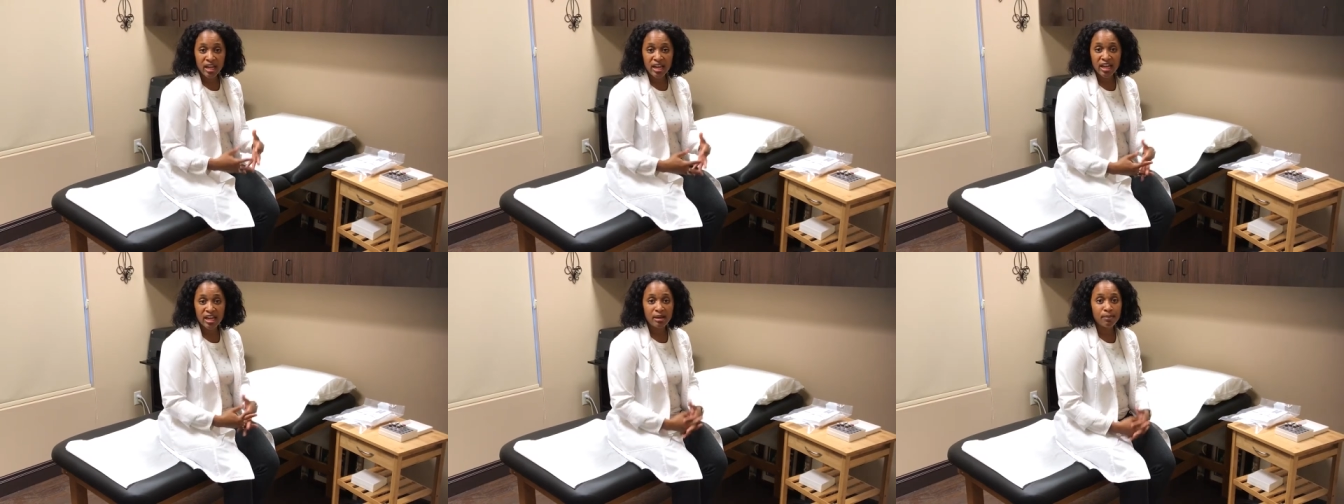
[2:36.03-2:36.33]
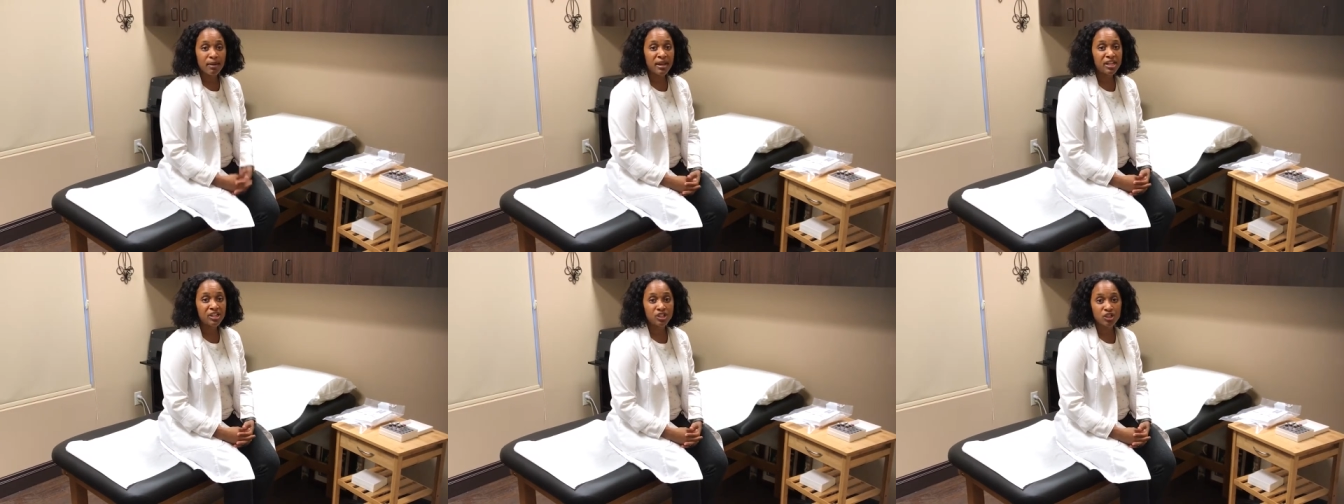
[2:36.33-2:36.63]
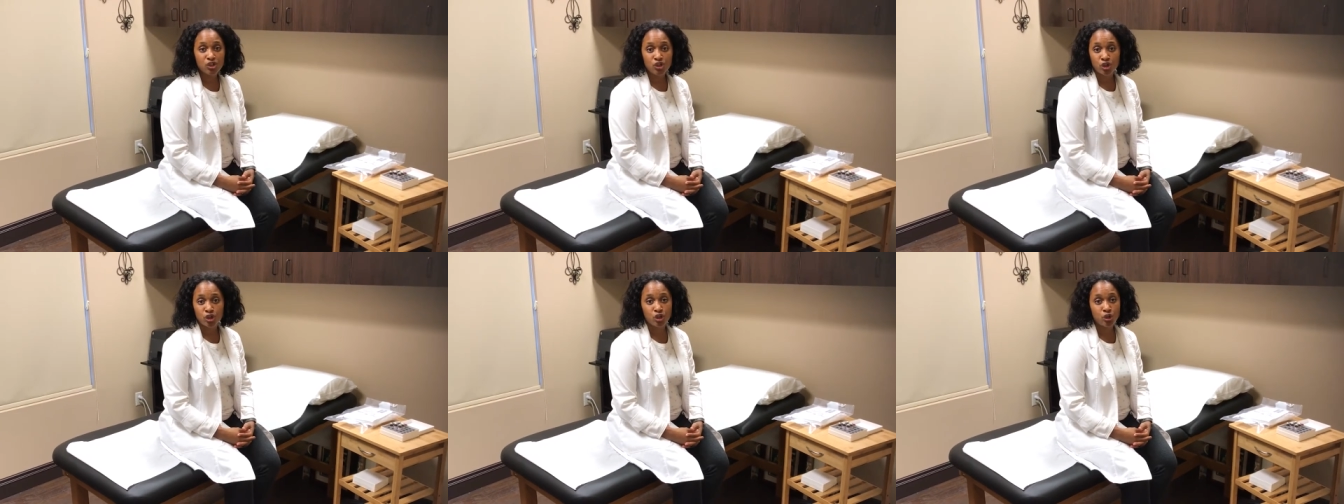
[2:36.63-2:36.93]
and
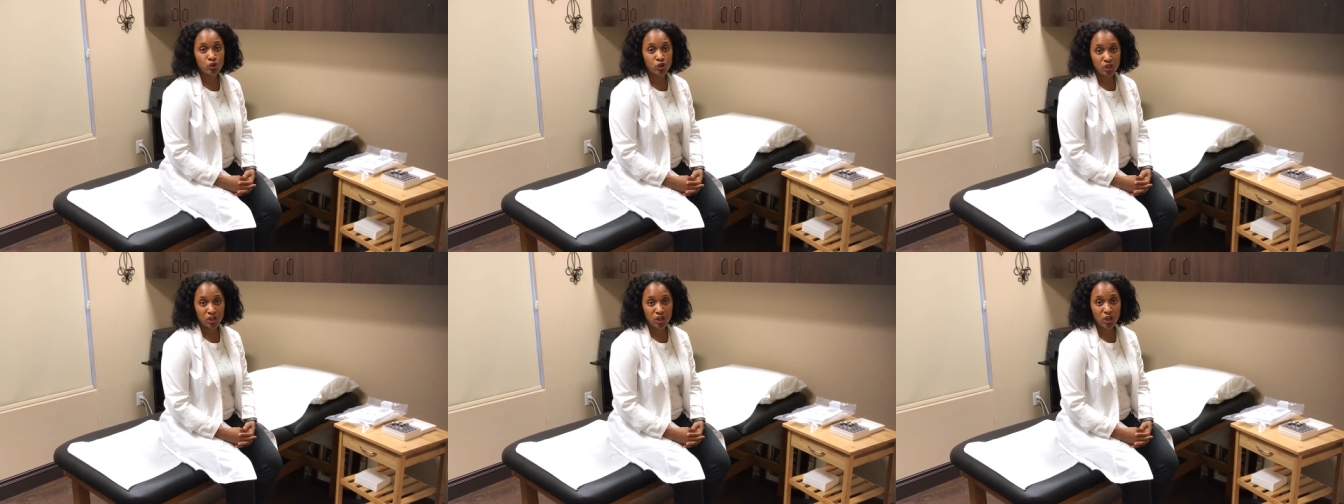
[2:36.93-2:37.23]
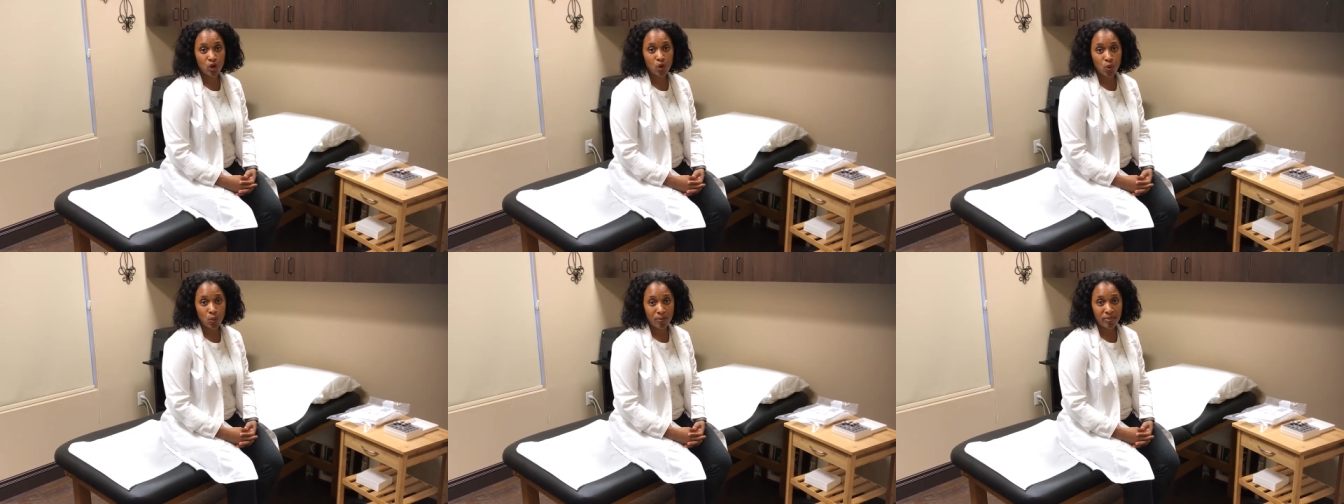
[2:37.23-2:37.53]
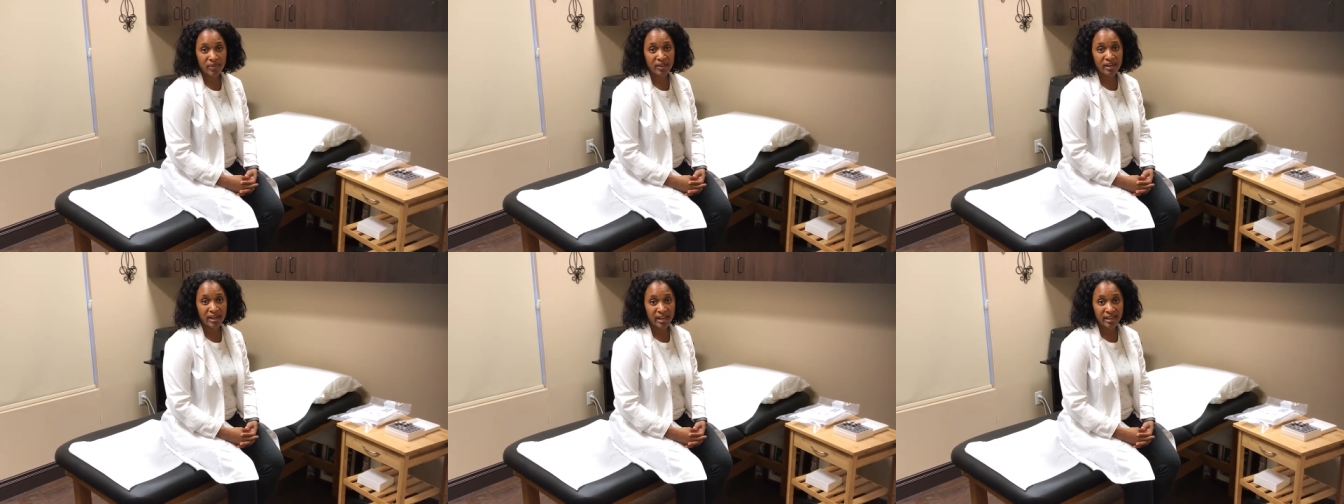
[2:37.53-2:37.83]
patients are usually home
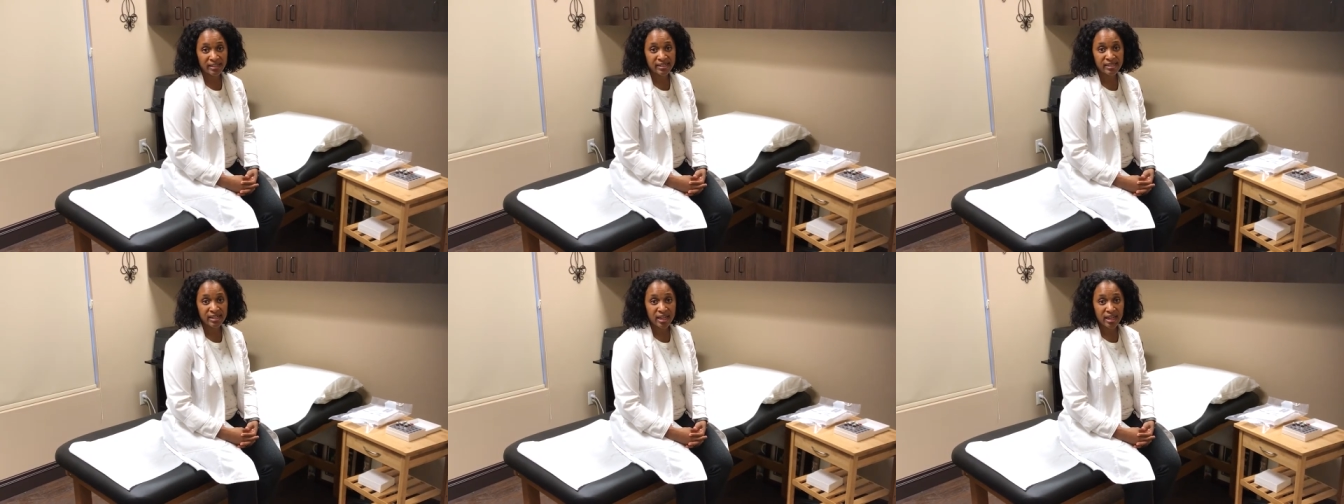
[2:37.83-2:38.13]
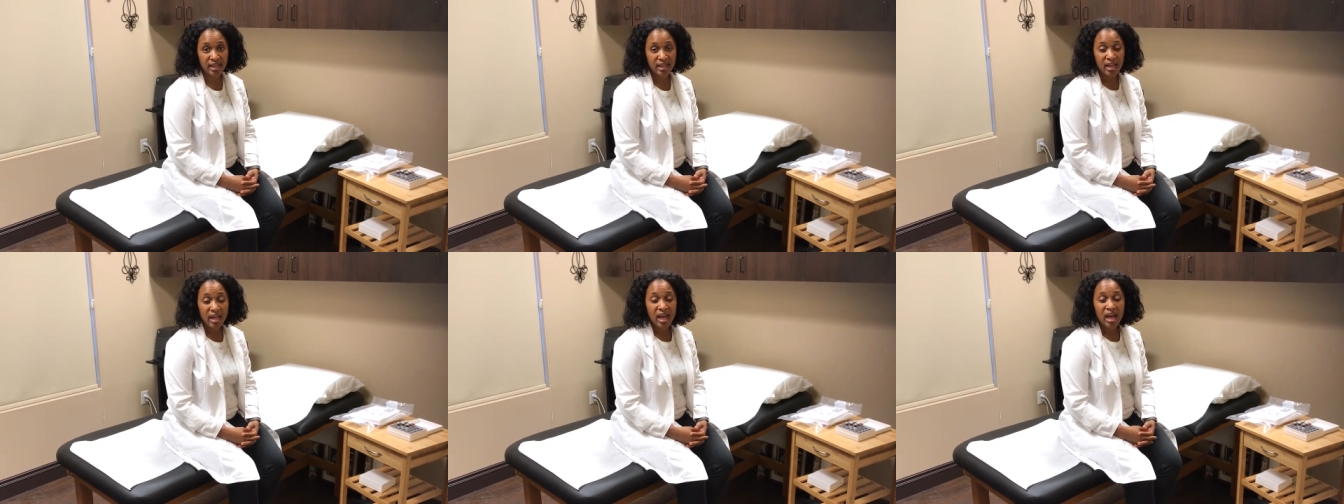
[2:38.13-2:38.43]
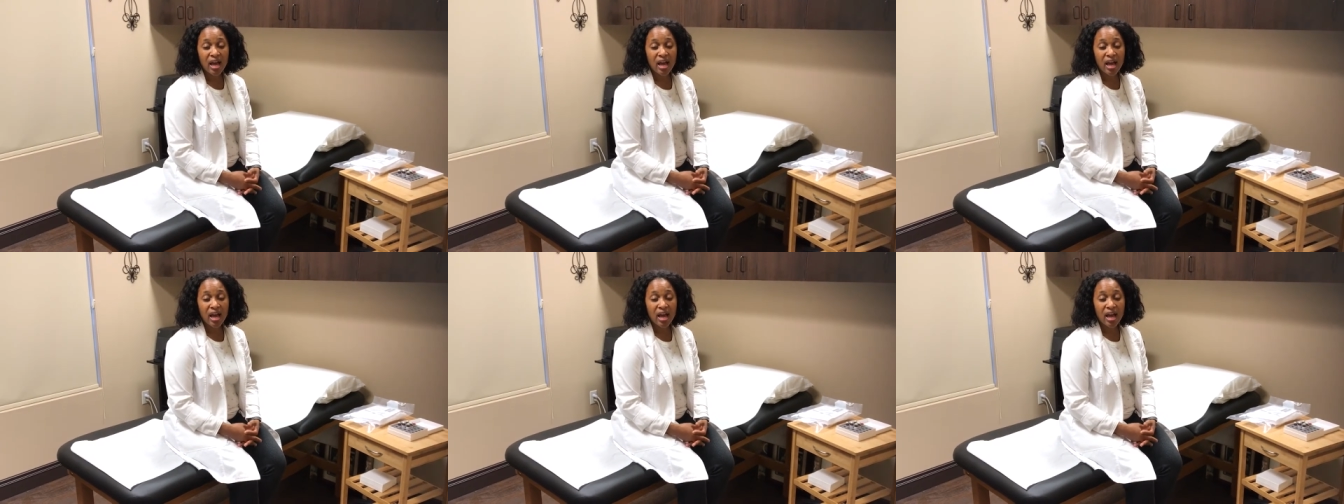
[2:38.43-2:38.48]
the next day.